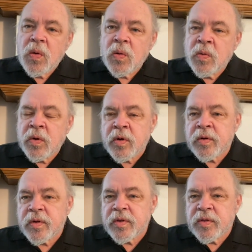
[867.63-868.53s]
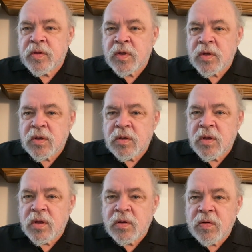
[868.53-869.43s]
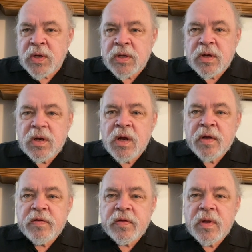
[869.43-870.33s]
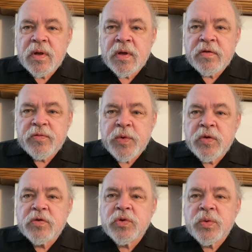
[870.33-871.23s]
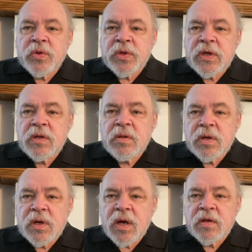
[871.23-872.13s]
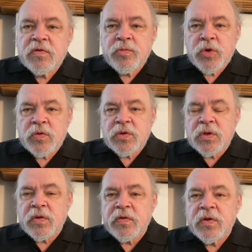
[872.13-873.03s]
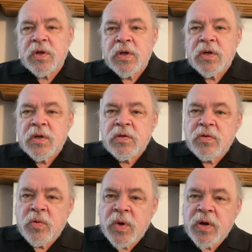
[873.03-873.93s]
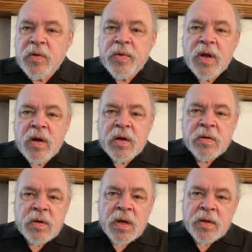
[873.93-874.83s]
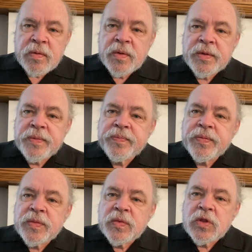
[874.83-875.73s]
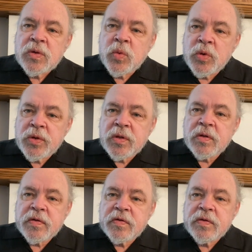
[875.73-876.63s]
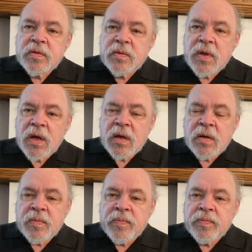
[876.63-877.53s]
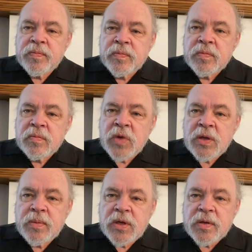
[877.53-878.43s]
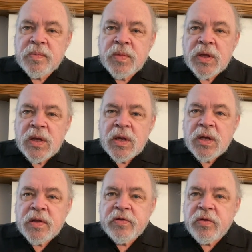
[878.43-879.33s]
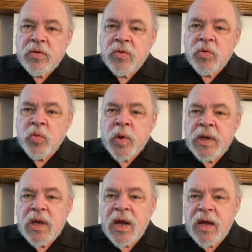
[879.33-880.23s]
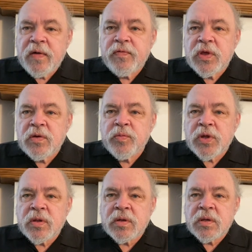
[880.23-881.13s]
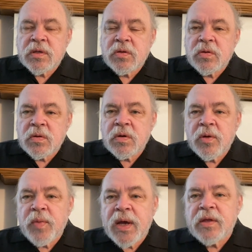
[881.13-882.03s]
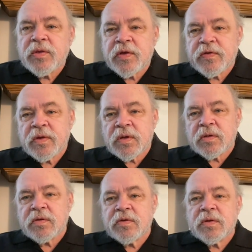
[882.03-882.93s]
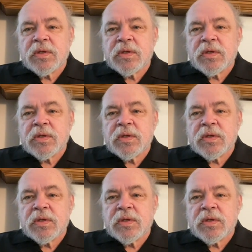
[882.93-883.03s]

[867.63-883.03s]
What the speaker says: or the great spiritual healing contributions to what our woundedness may be. And so we have the ability to combine these things.